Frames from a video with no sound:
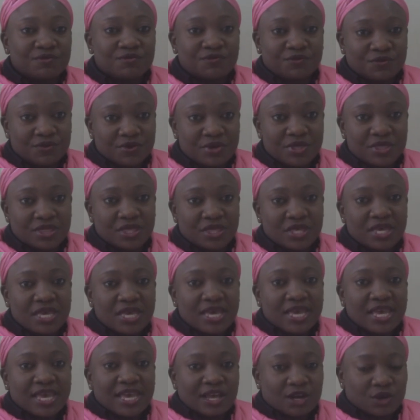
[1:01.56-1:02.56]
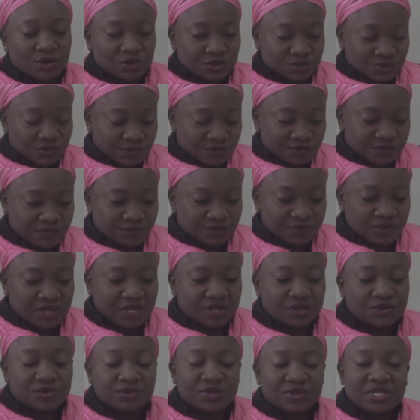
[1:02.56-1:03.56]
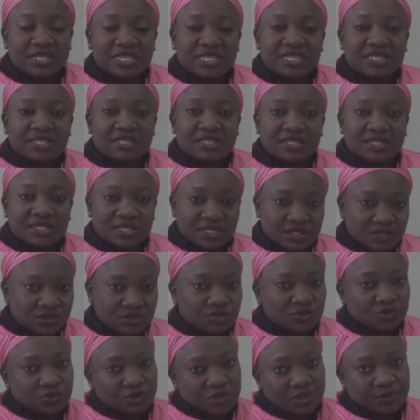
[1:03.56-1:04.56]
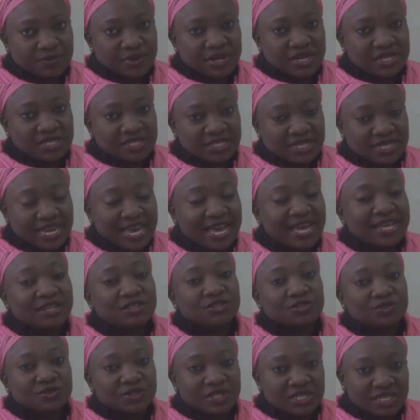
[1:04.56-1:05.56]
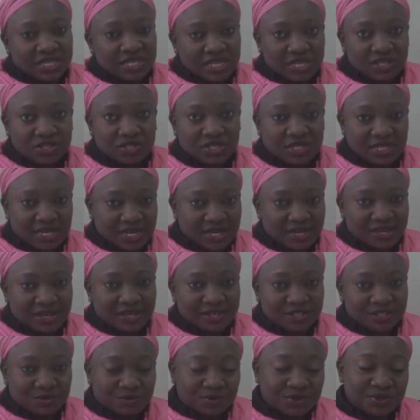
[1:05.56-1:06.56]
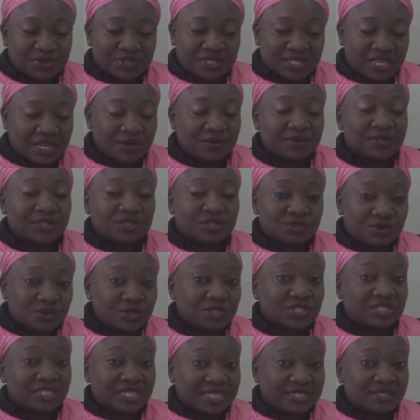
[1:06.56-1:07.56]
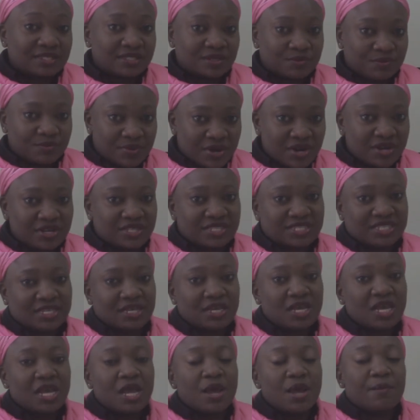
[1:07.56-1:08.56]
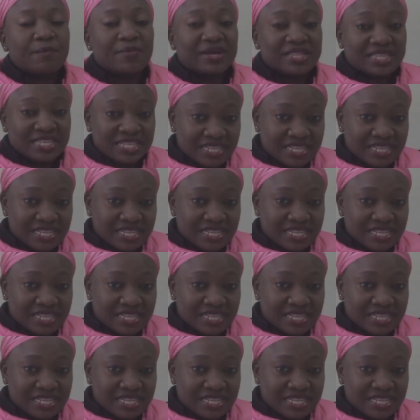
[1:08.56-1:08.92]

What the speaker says: forth a lot of goodness to the party and to the nation at large, because now it's not just the party, but the